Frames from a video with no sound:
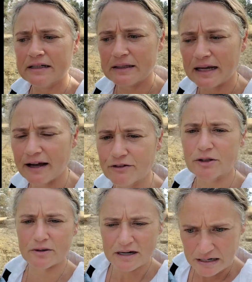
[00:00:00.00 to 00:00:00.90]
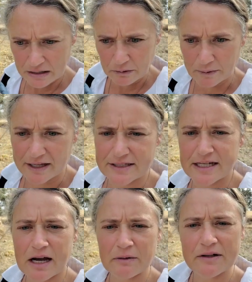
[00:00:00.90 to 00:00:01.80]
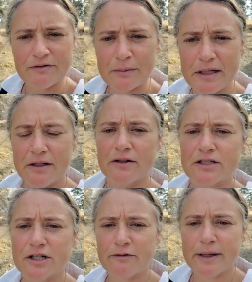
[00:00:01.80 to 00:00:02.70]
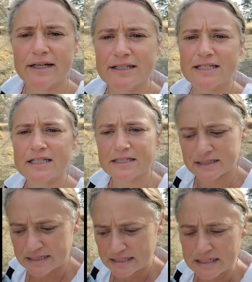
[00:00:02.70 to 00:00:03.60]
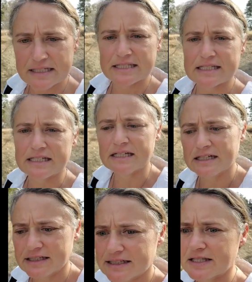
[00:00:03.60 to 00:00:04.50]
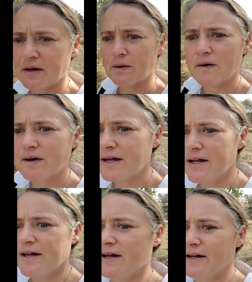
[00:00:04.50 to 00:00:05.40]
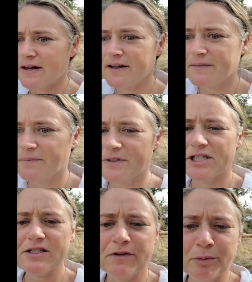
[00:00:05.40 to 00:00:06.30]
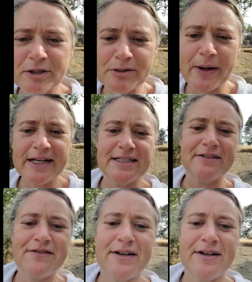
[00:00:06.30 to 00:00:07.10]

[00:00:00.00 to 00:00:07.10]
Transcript: after we get down from here and drive back into the city. So, just for perspective,